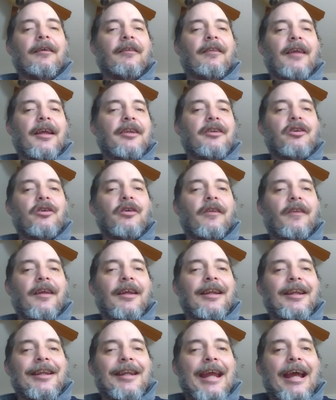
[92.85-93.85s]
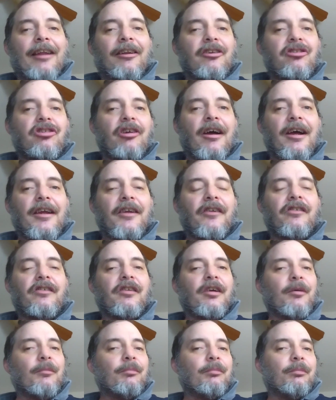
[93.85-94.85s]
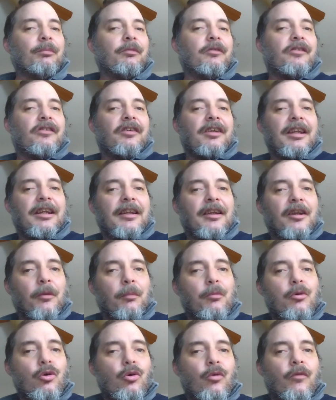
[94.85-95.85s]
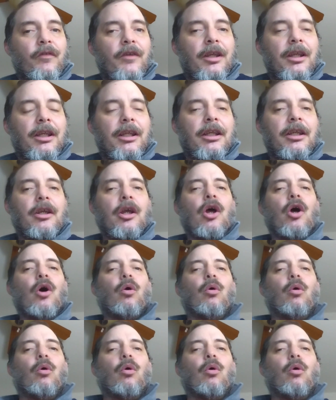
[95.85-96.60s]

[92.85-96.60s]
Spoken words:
they'd analogize some scene in a movie,